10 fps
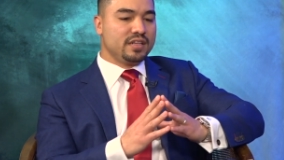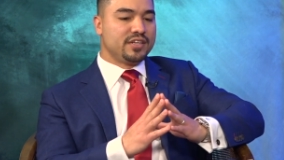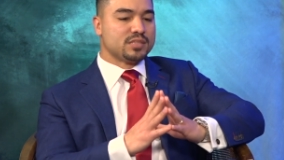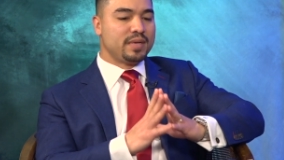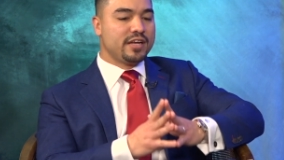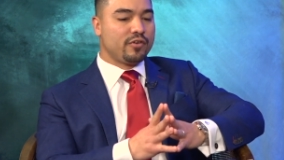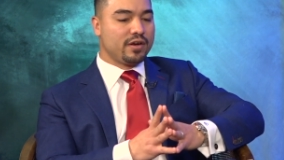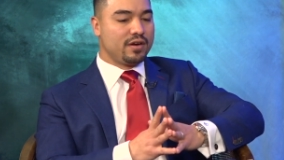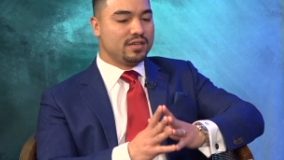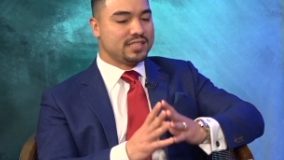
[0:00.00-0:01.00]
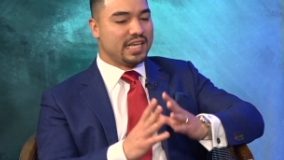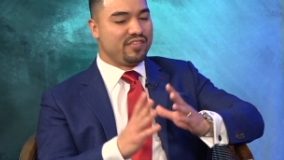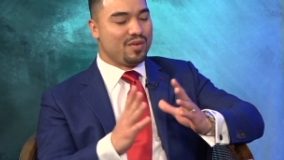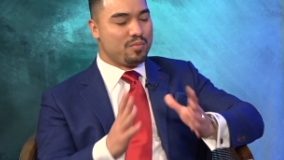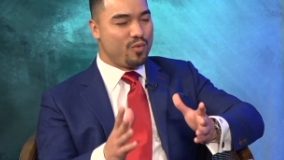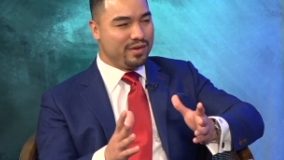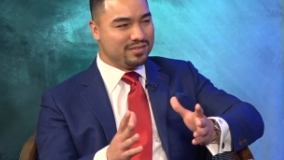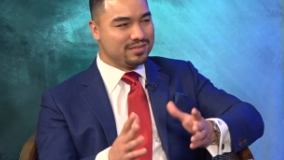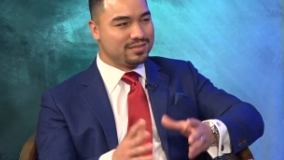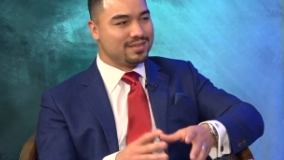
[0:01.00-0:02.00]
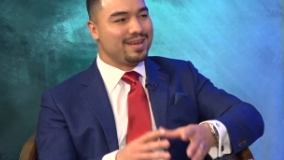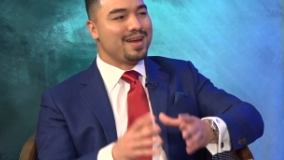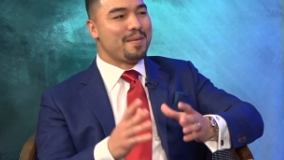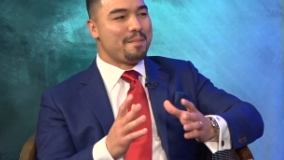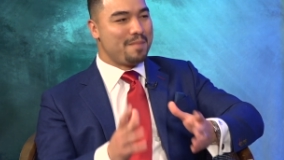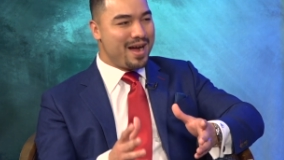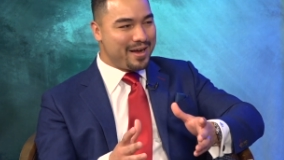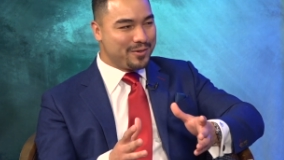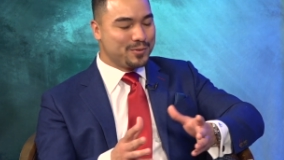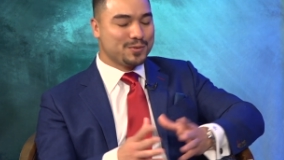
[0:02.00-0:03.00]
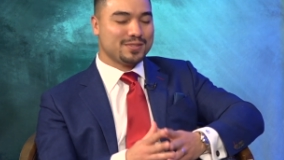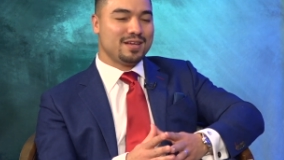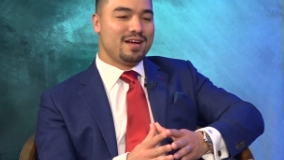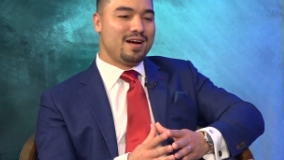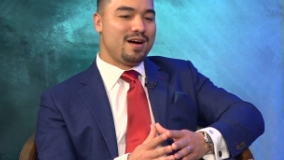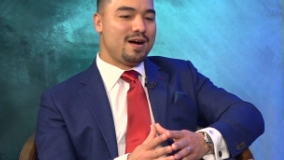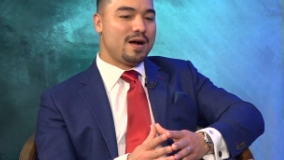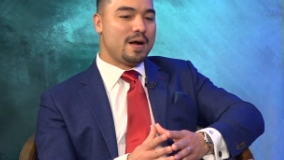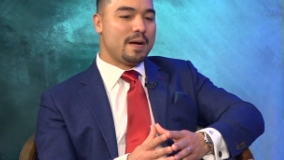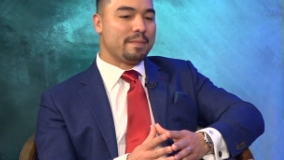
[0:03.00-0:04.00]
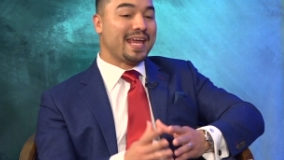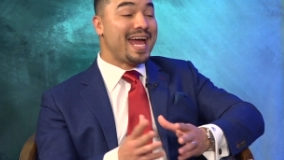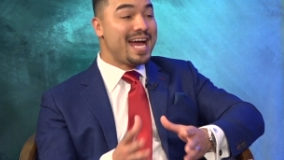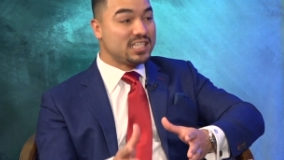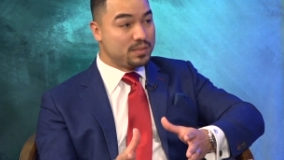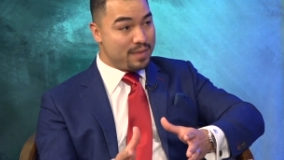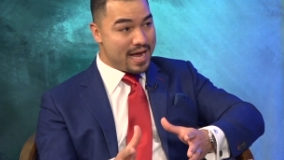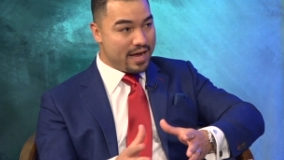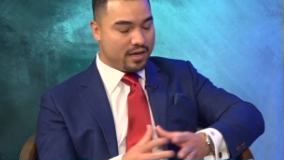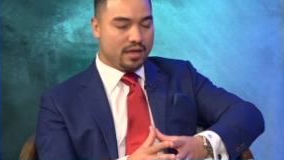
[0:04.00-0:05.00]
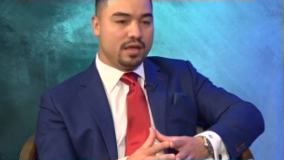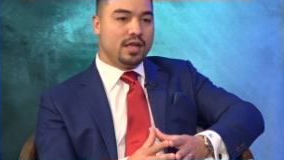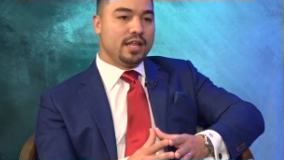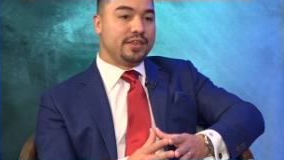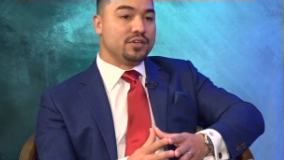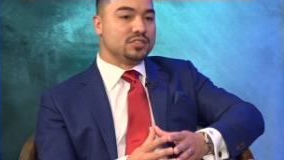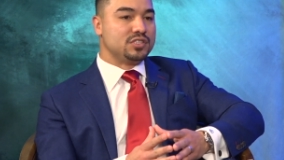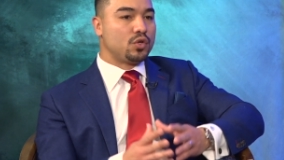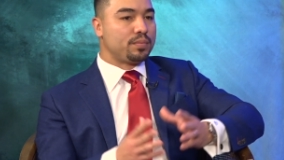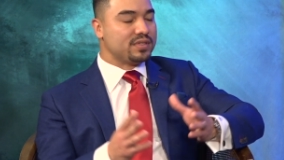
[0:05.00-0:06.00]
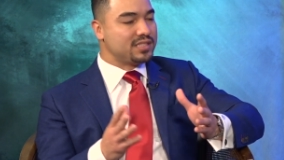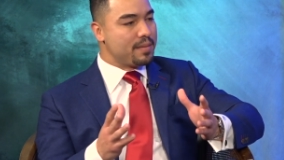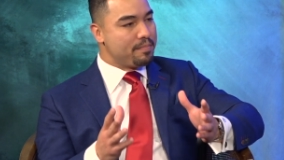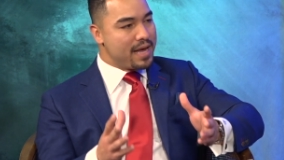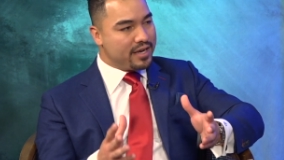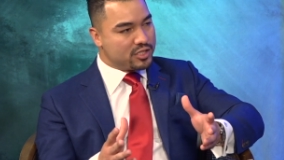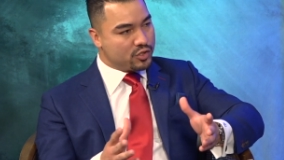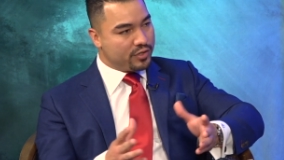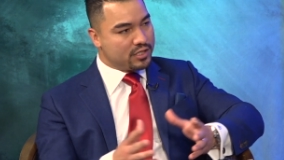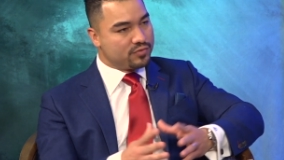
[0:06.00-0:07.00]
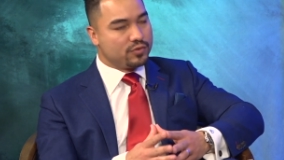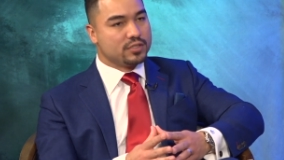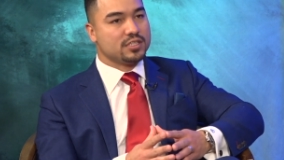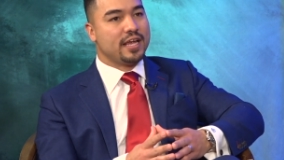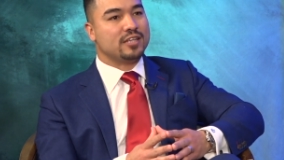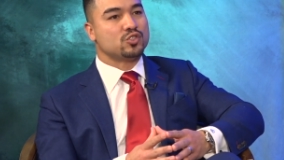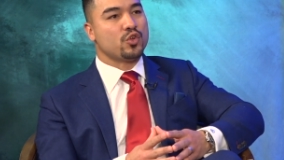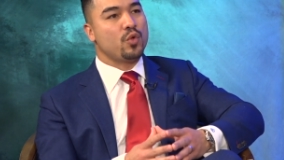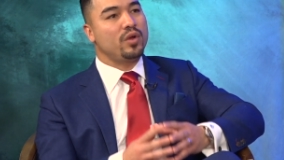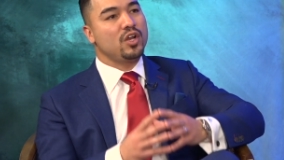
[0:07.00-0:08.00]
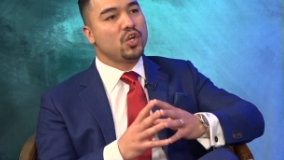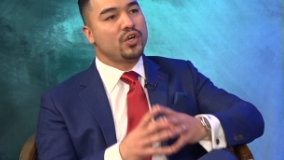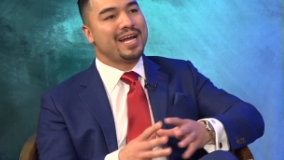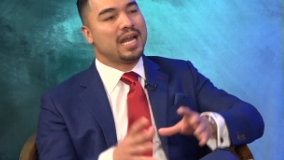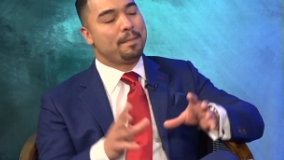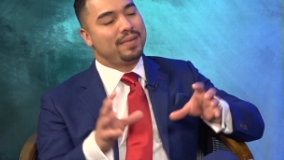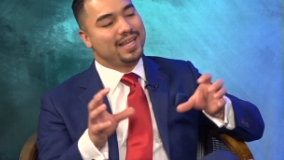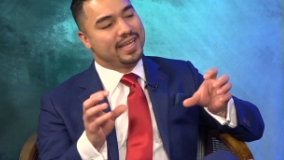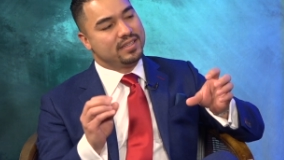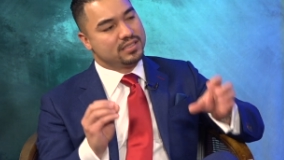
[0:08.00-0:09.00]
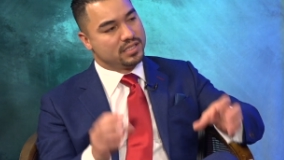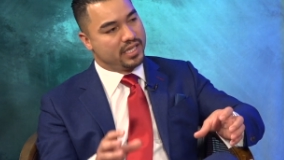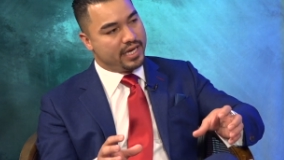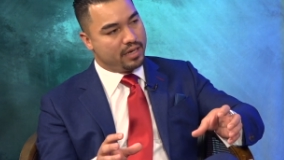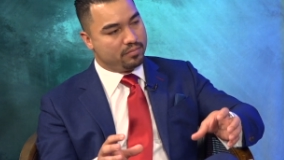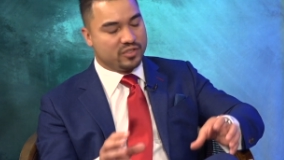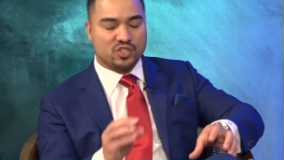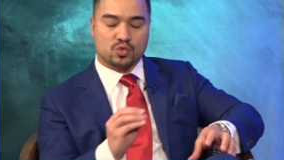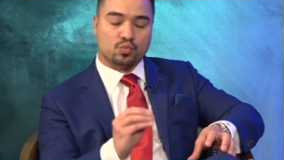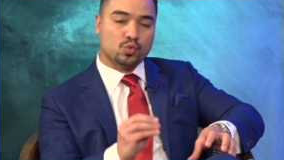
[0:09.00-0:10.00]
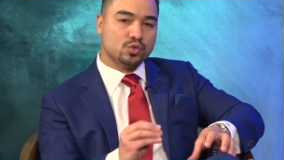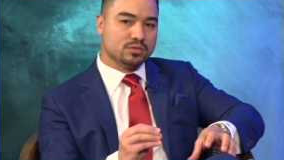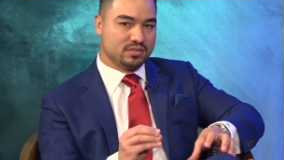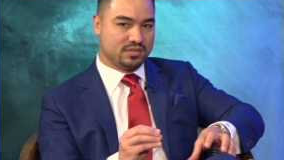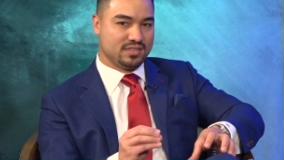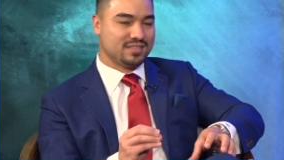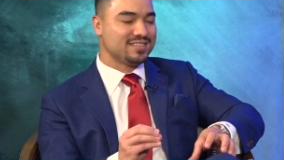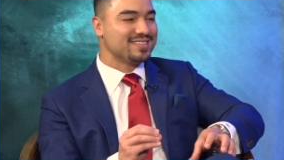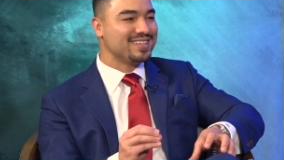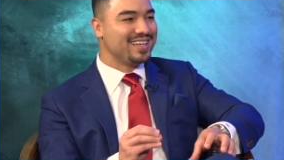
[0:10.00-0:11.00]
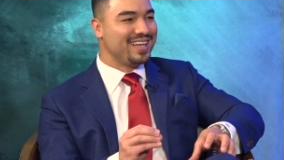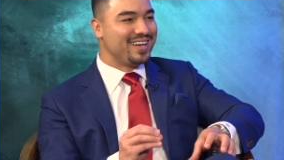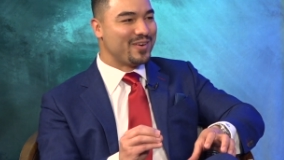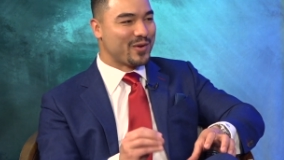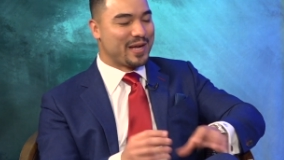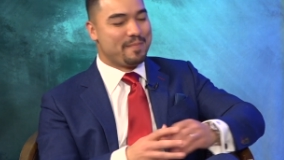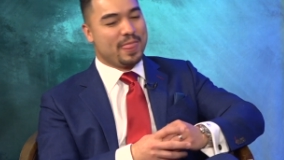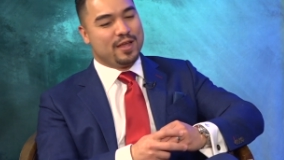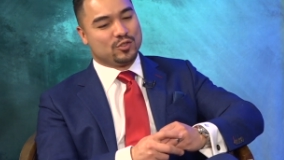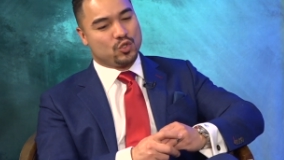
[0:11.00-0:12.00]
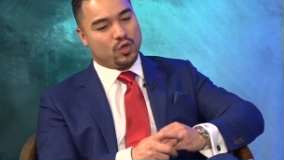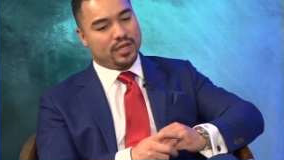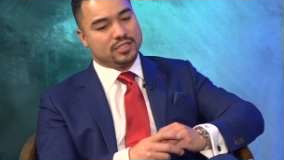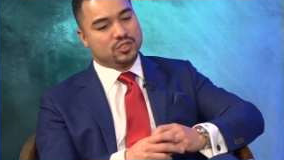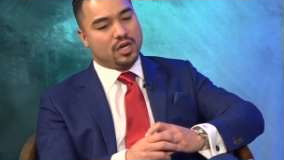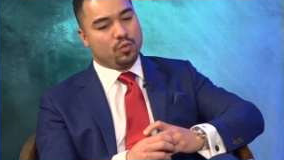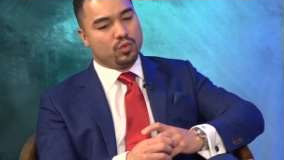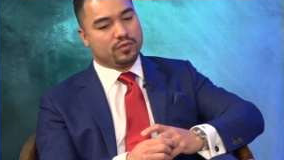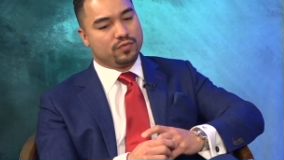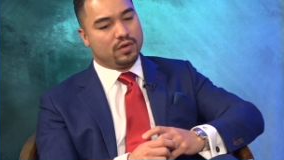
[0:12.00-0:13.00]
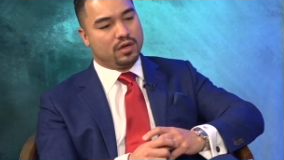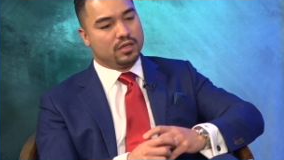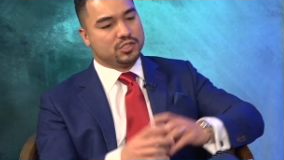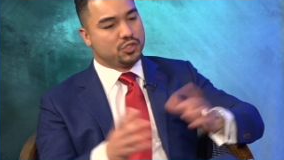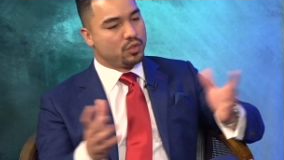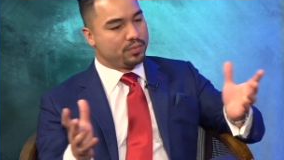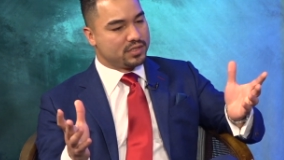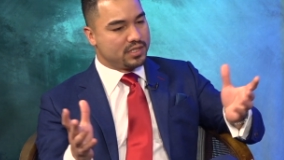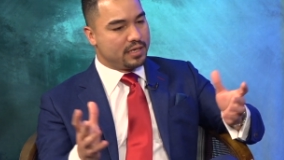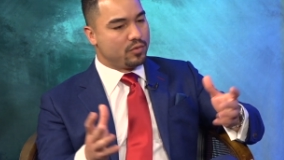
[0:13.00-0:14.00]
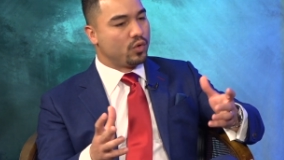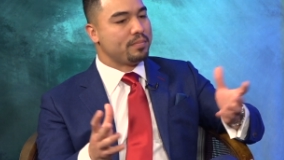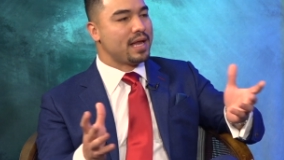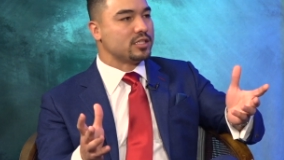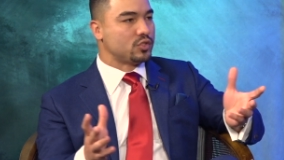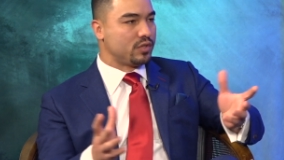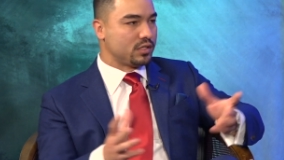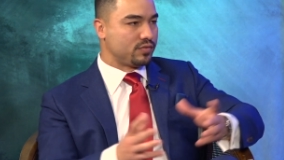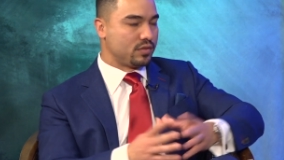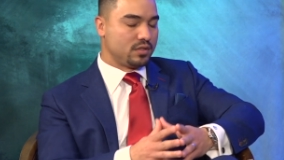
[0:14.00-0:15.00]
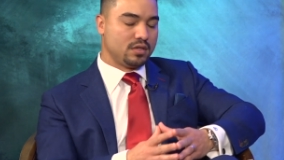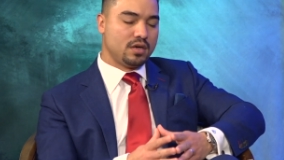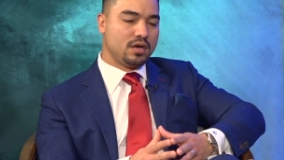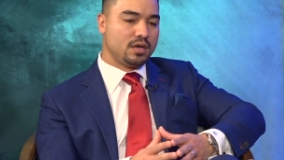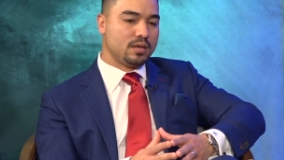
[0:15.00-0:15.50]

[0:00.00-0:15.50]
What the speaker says: there's many credit cards that give you points, miles, cash back. There's 0% balance transfers, and so you want to learn how to play this game. There's rules to this. Okay. So let's start with 0% or balance transfer. Okay.